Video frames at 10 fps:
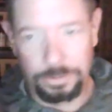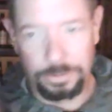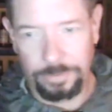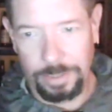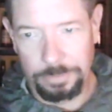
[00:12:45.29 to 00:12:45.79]

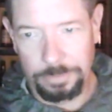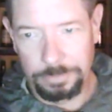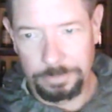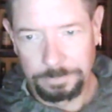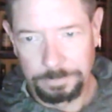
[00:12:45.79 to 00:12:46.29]
unstable,
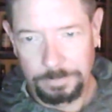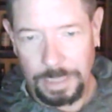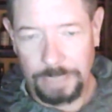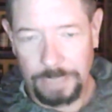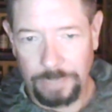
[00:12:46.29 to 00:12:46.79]

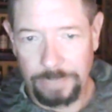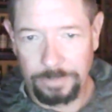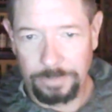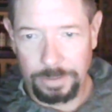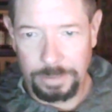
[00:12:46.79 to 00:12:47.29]
Hans
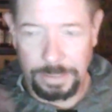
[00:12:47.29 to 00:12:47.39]
Isink.